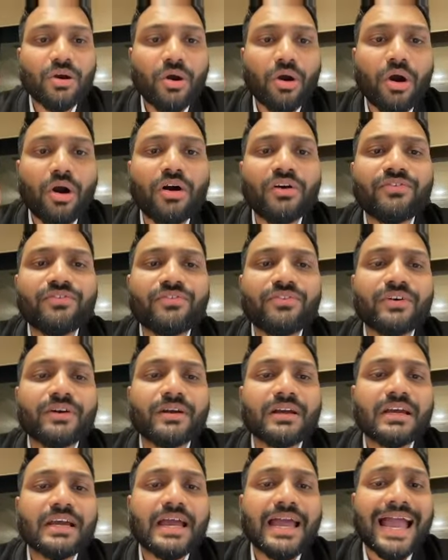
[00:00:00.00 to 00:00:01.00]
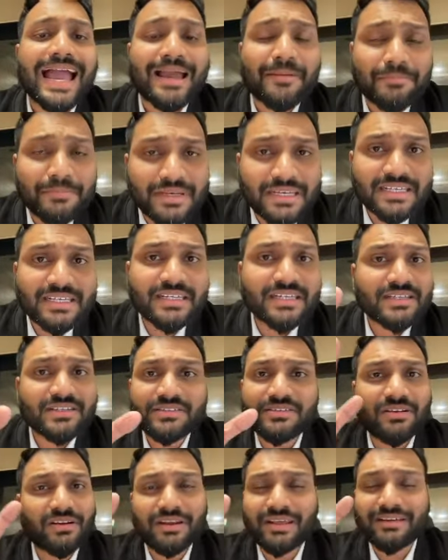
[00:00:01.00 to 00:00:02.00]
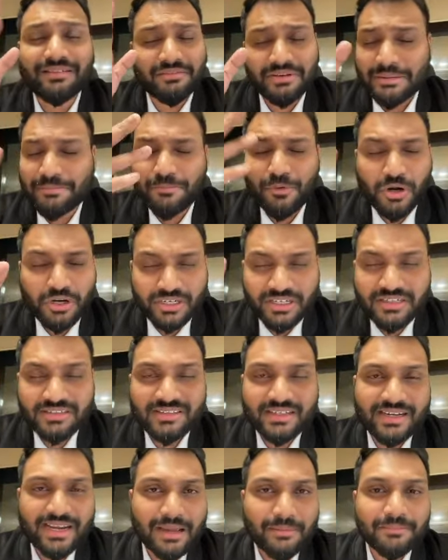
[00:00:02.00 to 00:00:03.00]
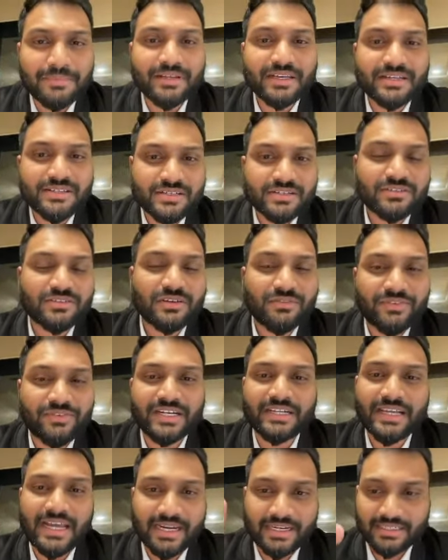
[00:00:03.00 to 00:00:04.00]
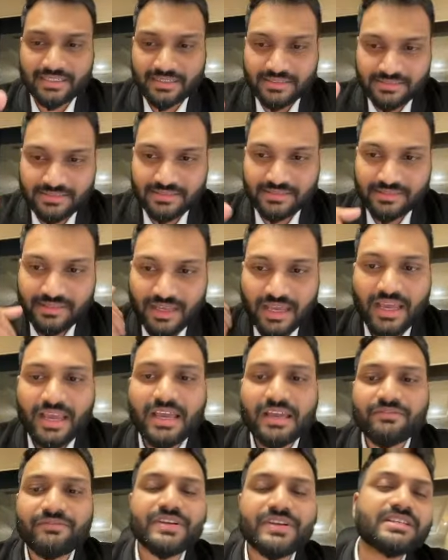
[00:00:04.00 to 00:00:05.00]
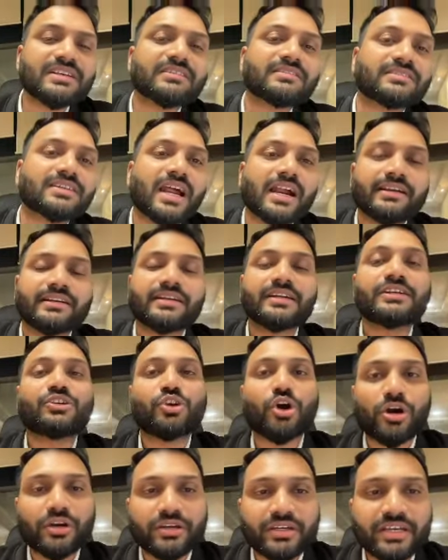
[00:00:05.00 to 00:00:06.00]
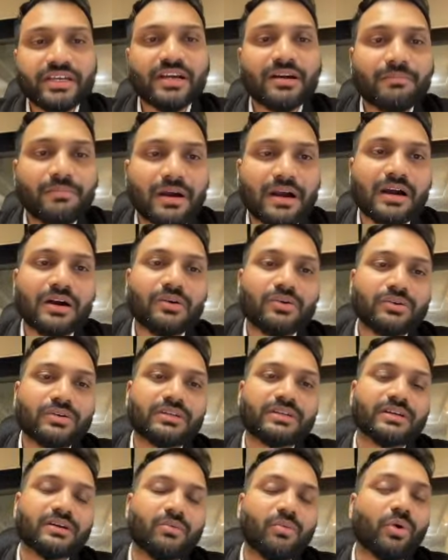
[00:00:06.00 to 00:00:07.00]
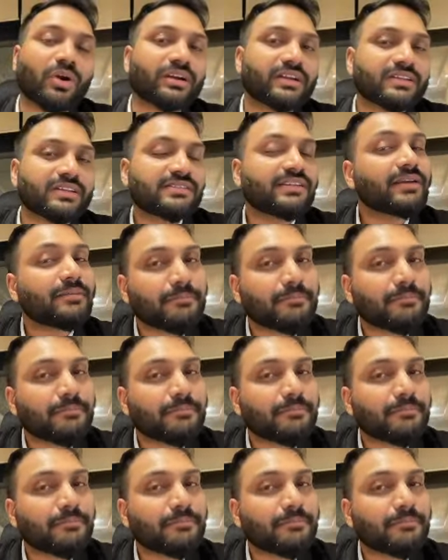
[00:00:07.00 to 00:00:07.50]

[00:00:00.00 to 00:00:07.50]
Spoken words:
of application, like importance and applications of data analysis? We just started talking about what is the